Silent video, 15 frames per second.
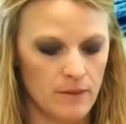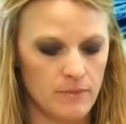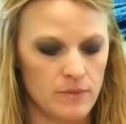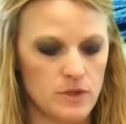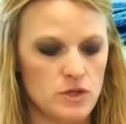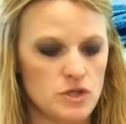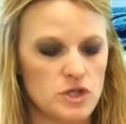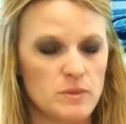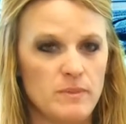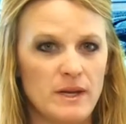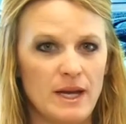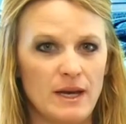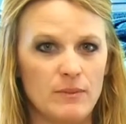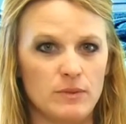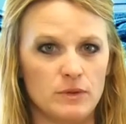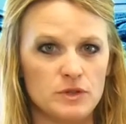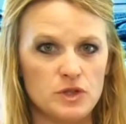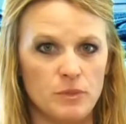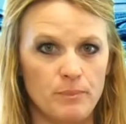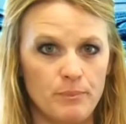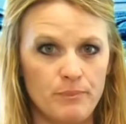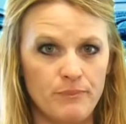you should be able
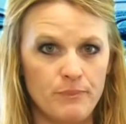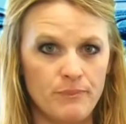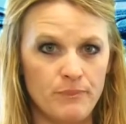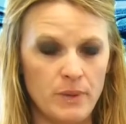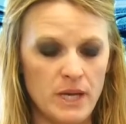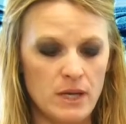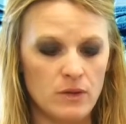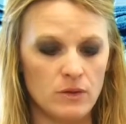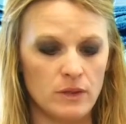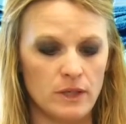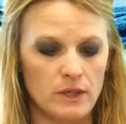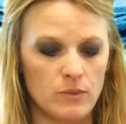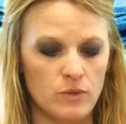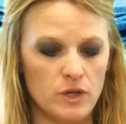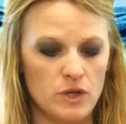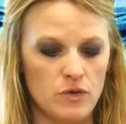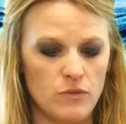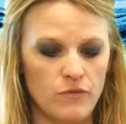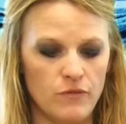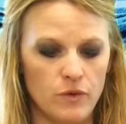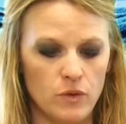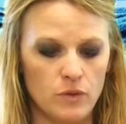to peel it when you
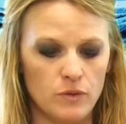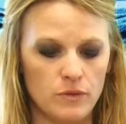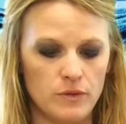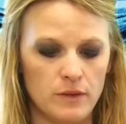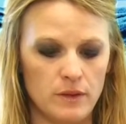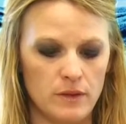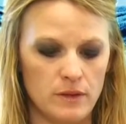fold